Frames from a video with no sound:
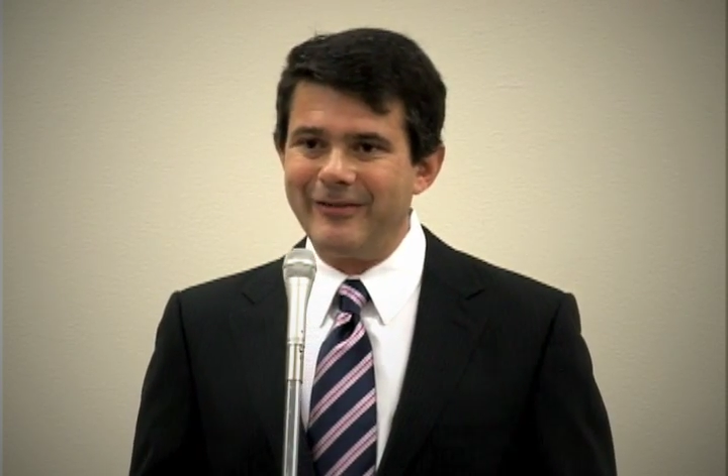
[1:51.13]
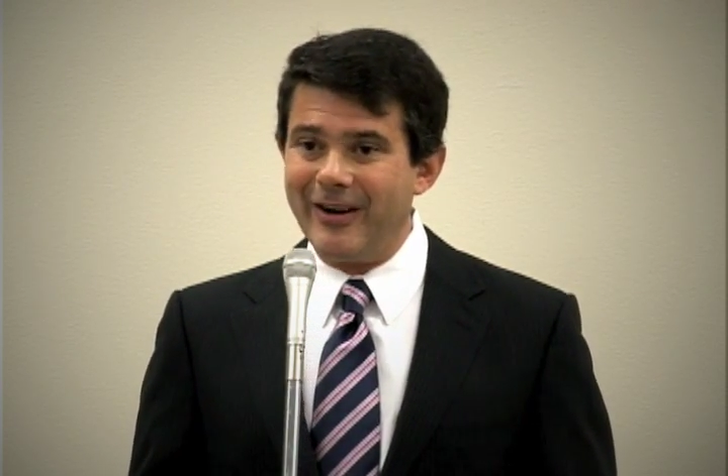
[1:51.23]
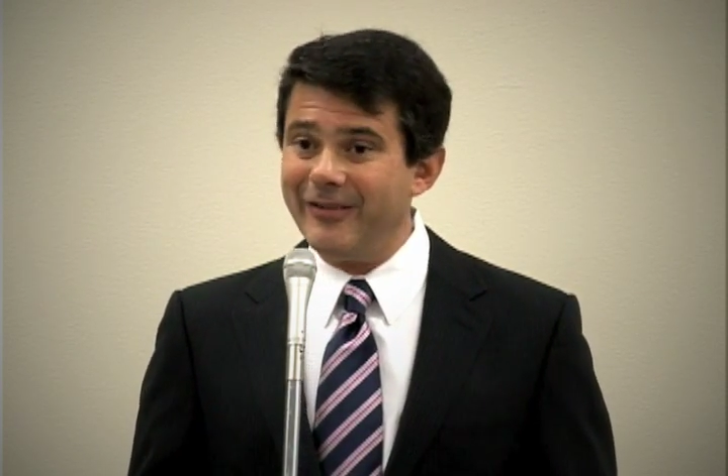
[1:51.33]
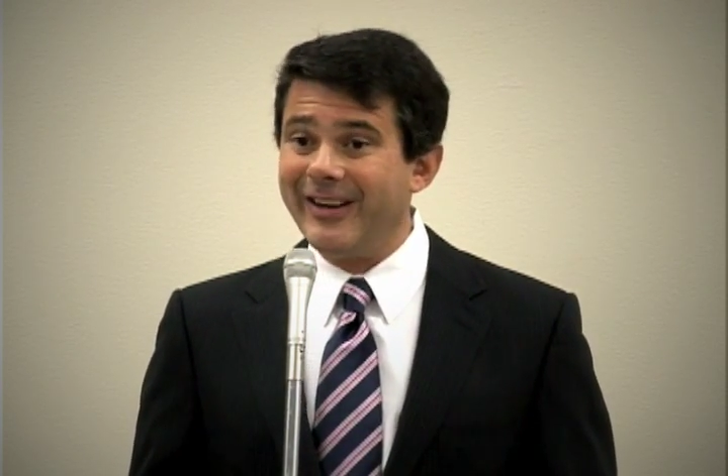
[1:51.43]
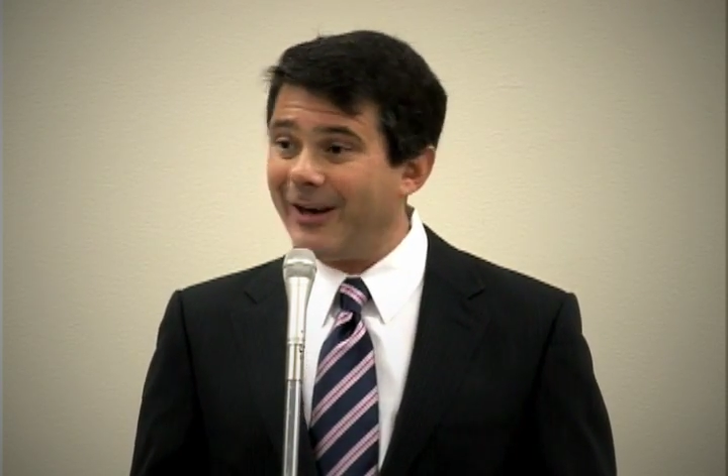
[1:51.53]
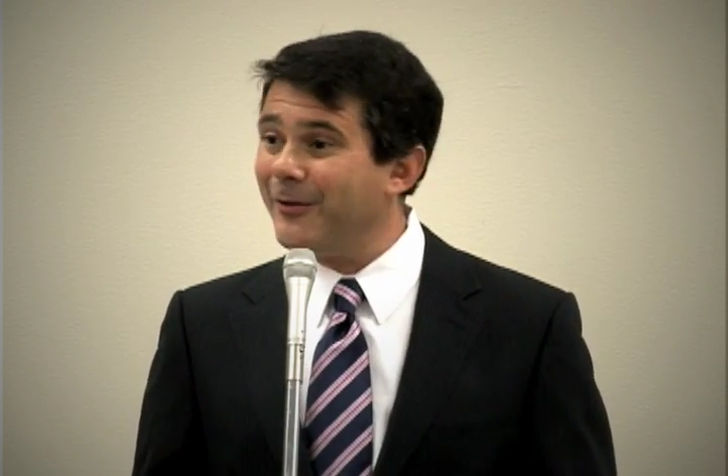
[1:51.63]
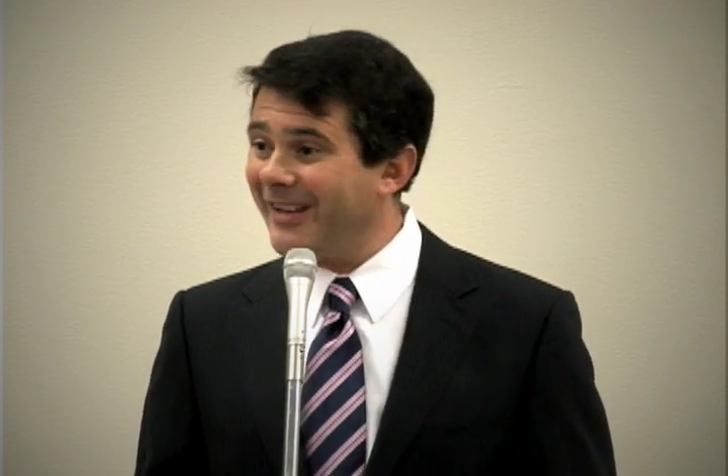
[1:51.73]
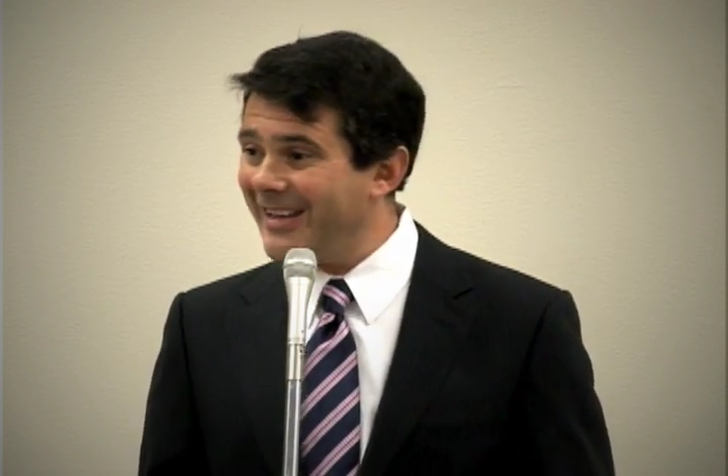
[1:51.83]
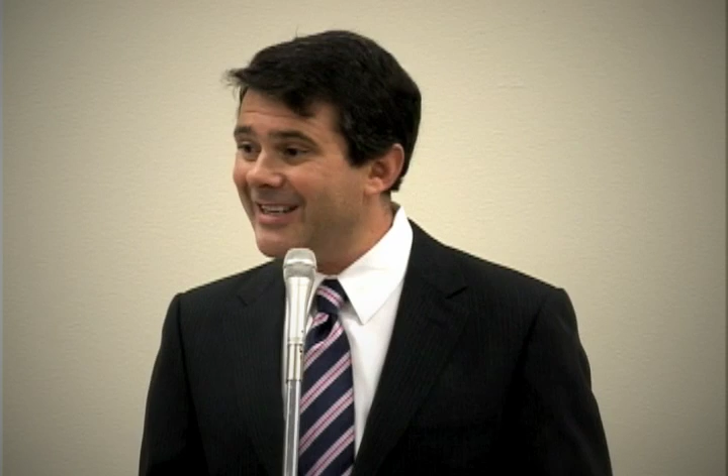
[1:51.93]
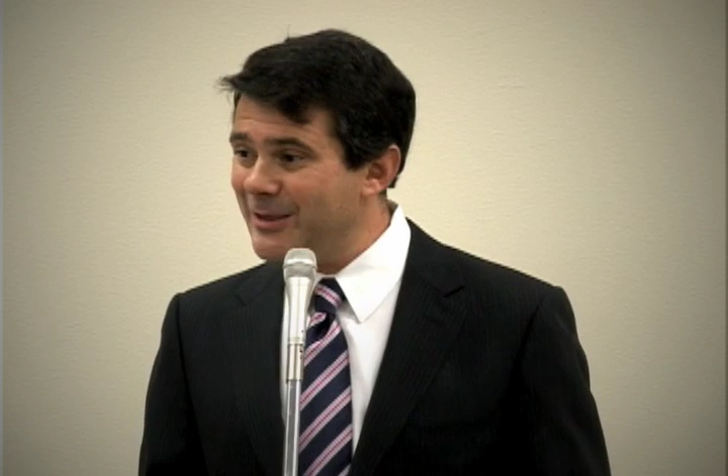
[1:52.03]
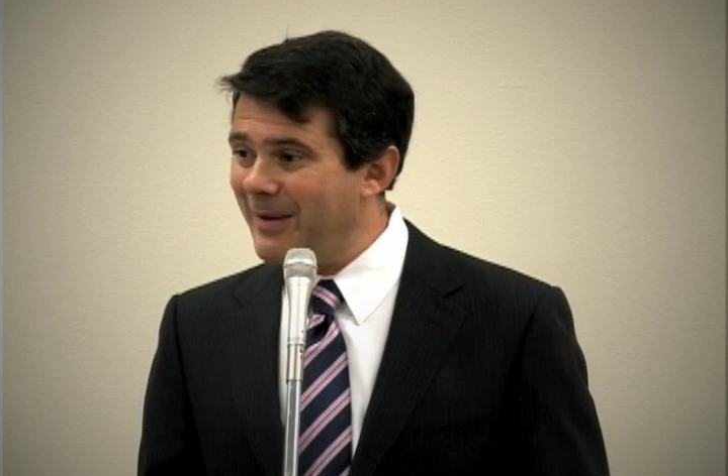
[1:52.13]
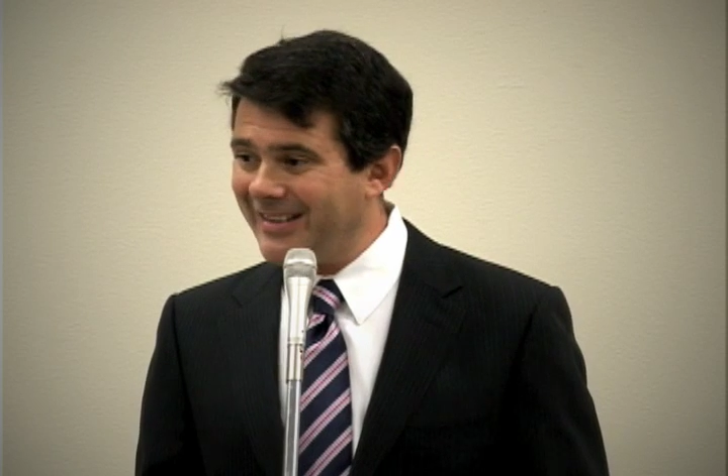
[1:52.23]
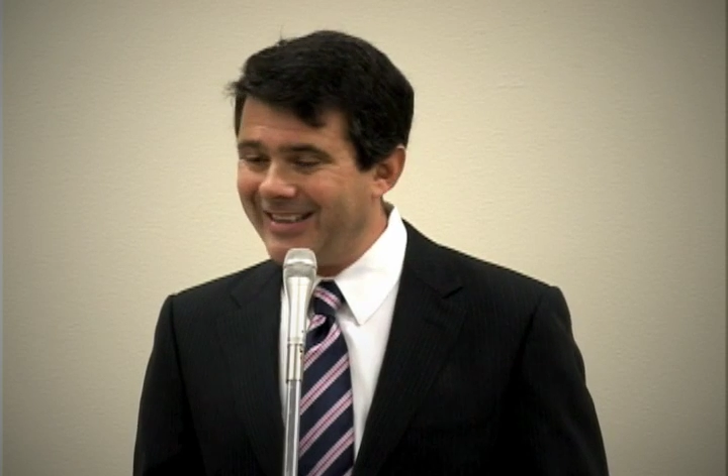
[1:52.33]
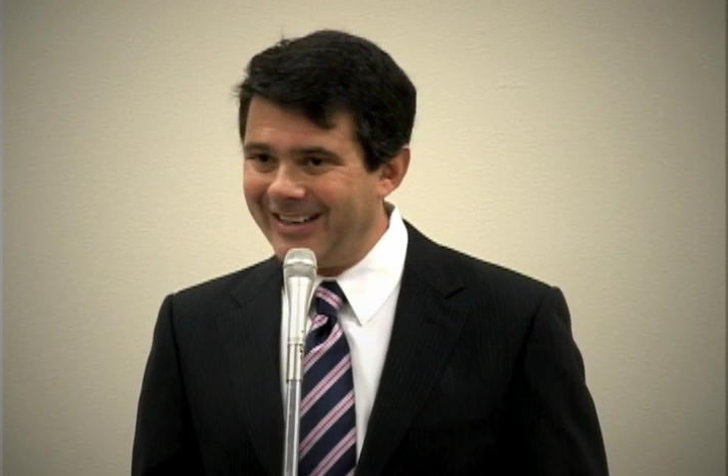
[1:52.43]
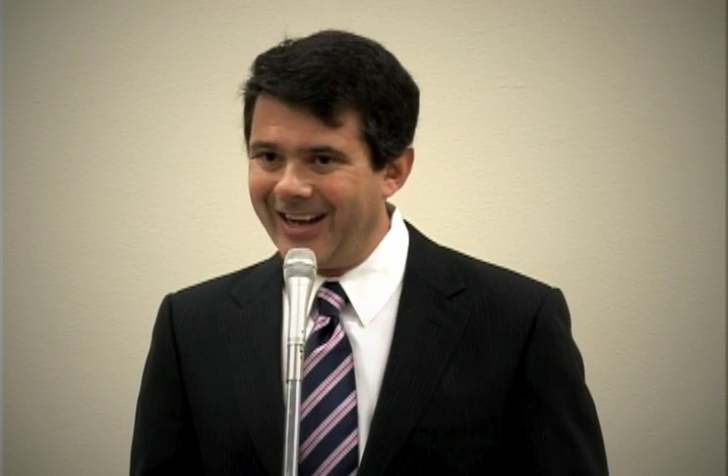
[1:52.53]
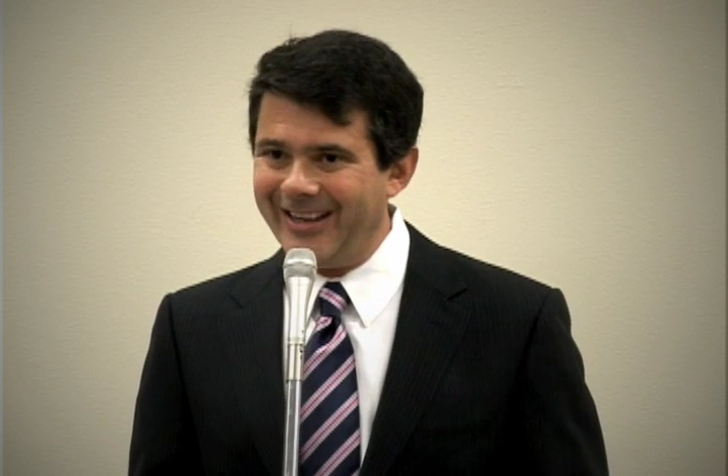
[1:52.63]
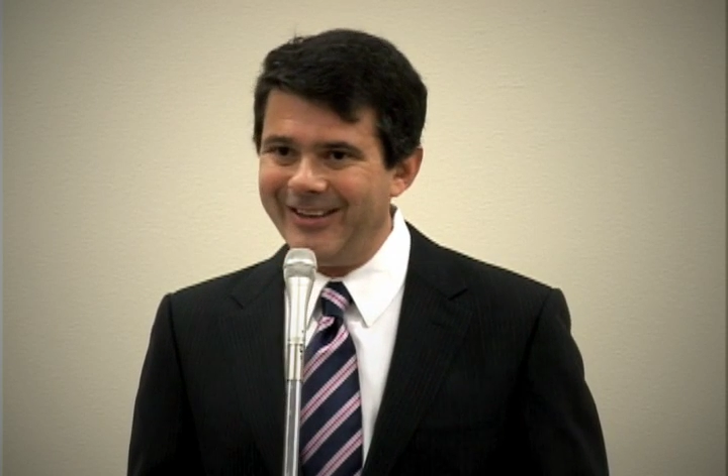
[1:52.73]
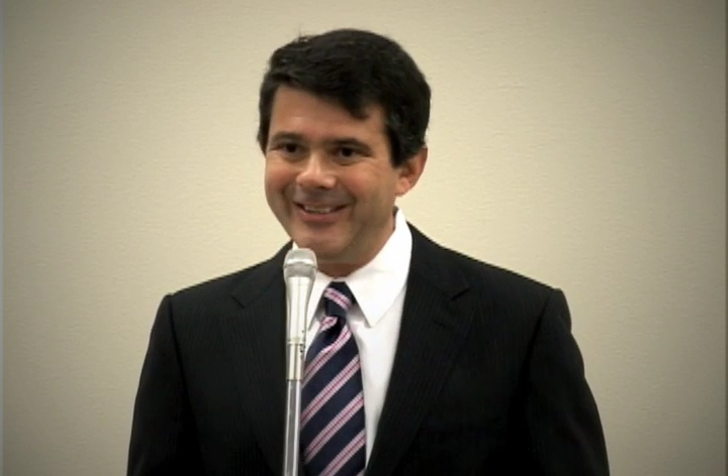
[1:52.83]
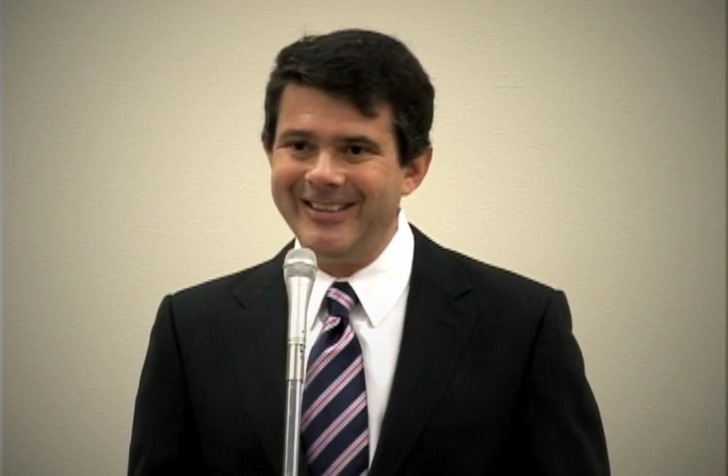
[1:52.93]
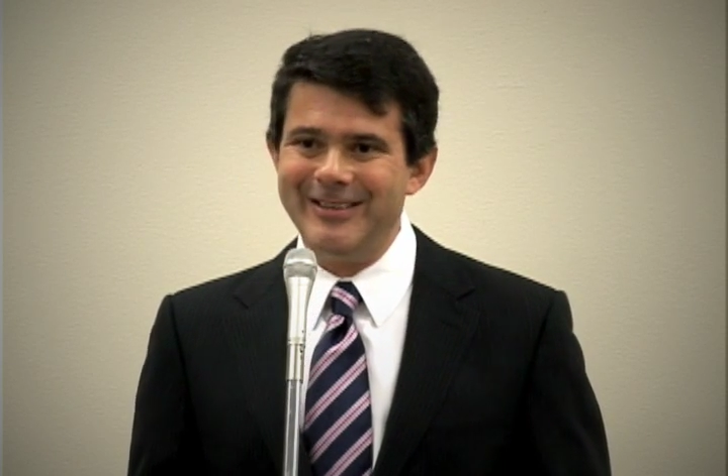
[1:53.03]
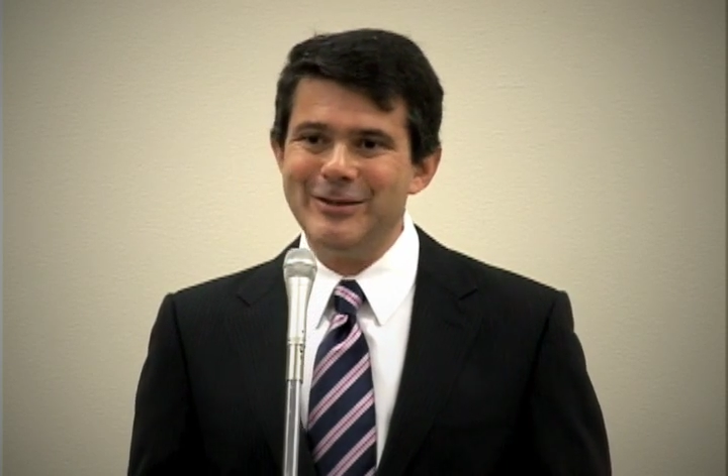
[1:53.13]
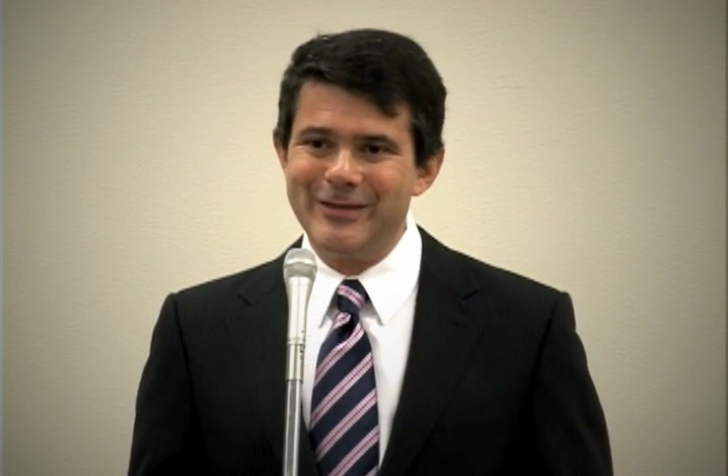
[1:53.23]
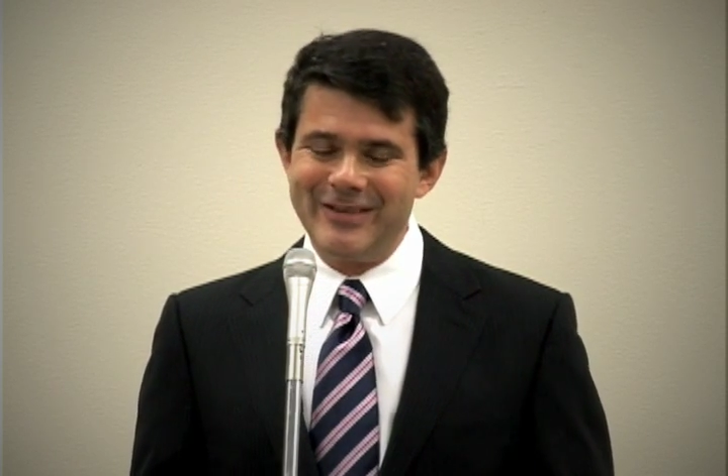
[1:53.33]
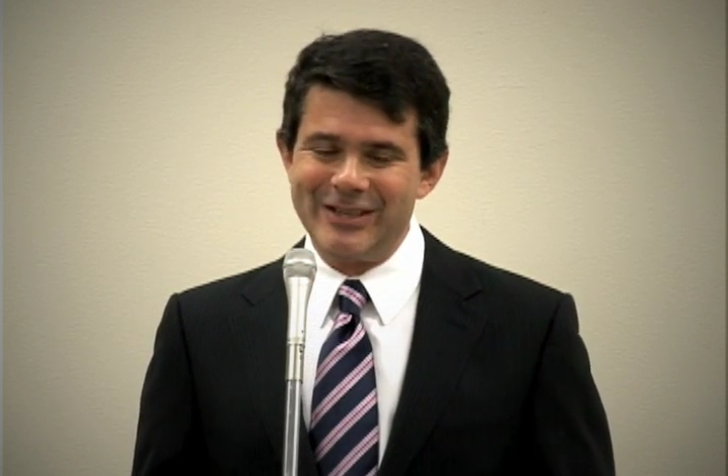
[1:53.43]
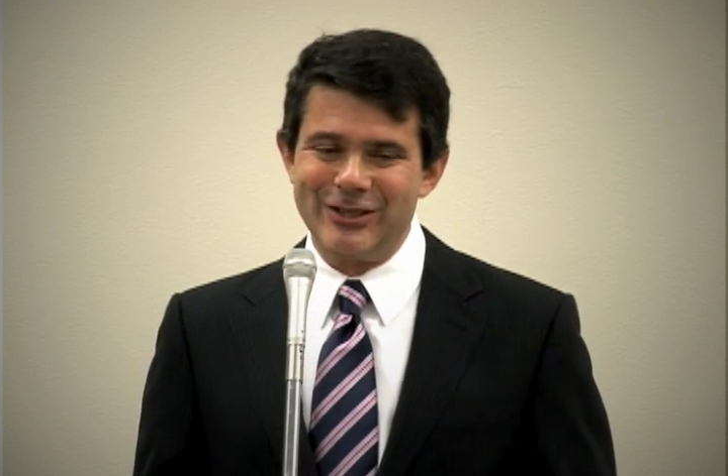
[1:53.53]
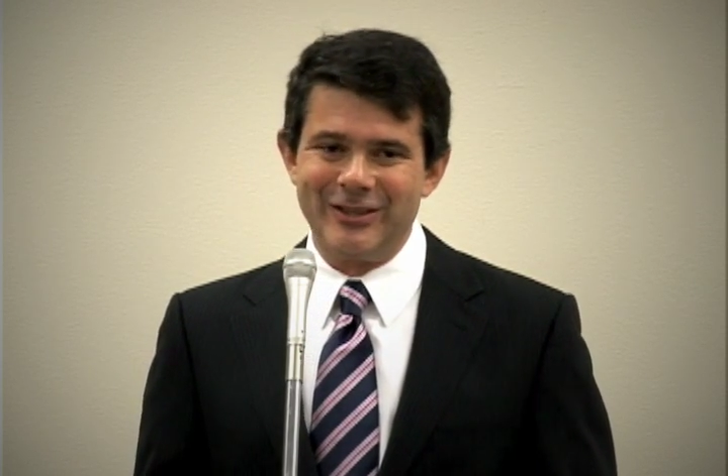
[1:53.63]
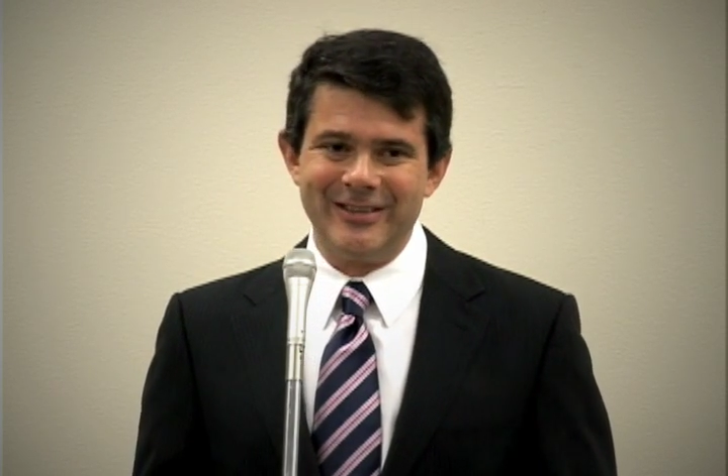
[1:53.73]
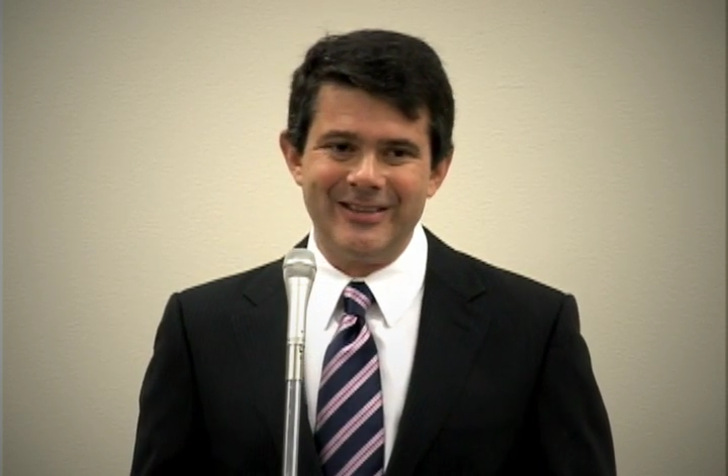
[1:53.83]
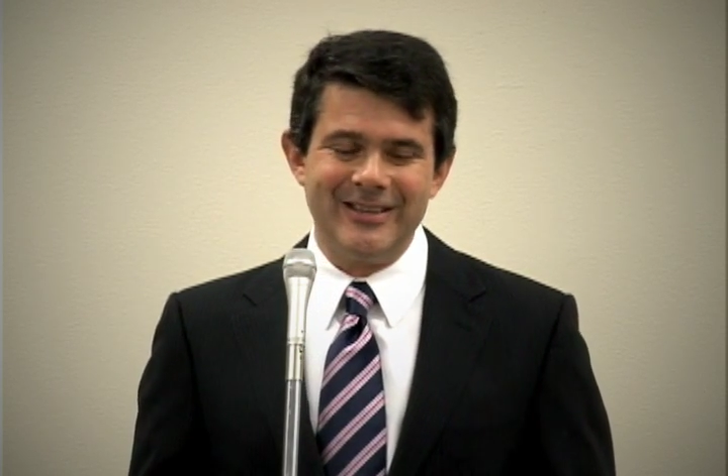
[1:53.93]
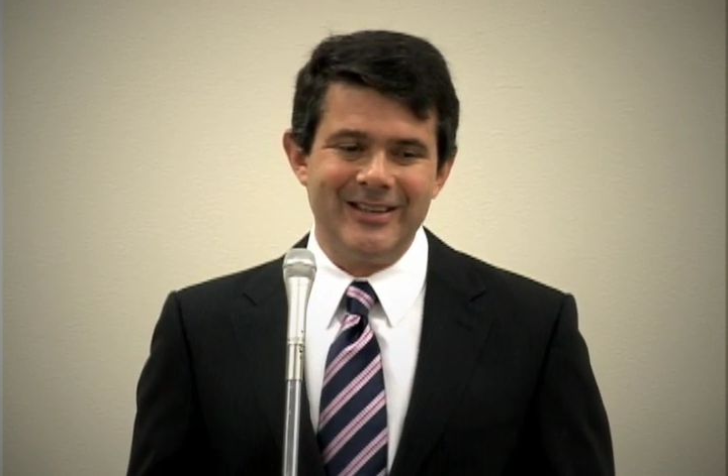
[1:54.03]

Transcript: forever, and I don't think he expected it either. He was a physician.